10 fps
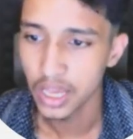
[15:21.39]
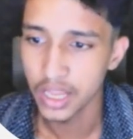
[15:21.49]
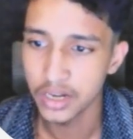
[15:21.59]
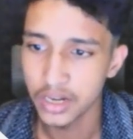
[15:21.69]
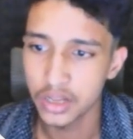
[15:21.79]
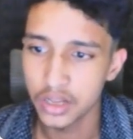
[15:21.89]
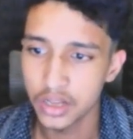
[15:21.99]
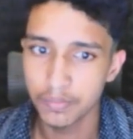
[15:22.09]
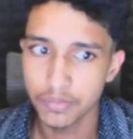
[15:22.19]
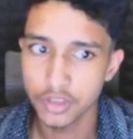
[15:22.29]
And
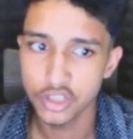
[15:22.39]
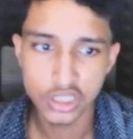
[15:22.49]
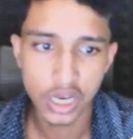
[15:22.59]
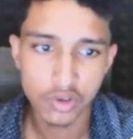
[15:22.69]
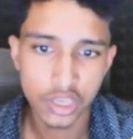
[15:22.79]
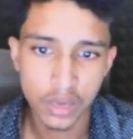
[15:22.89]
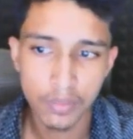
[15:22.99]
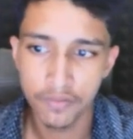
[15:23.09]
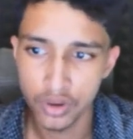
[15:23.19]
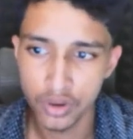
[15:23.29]
you just have to
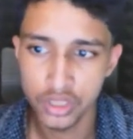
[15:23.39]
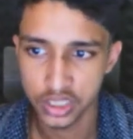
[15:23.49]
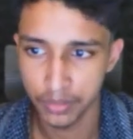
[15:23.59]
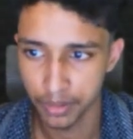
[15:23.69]
keep a few things